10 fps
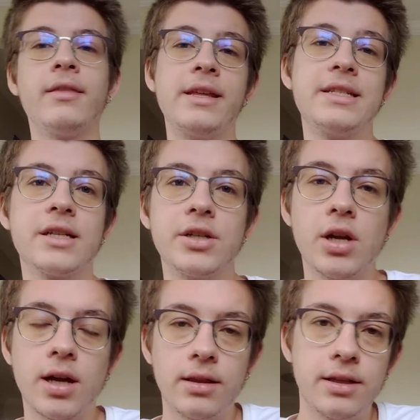These are
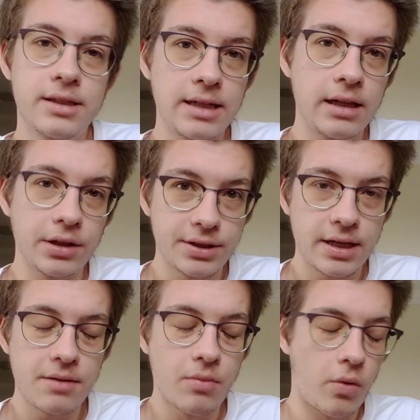not the sellers
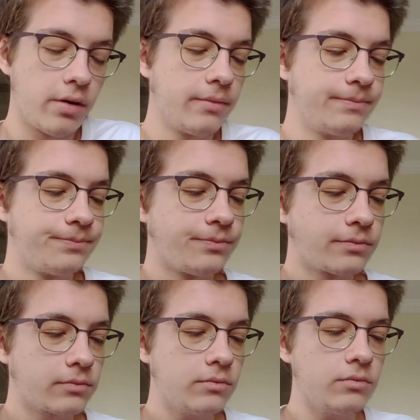anymore.
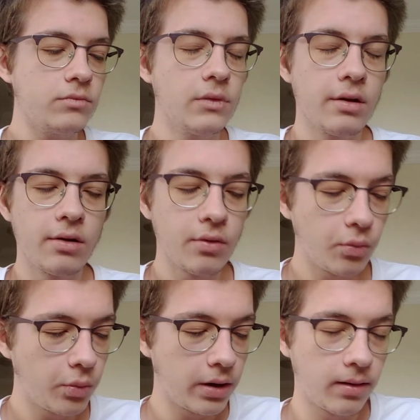
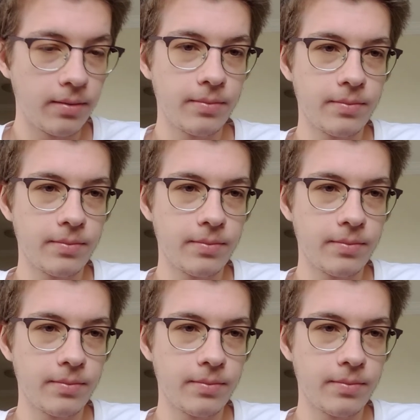Well,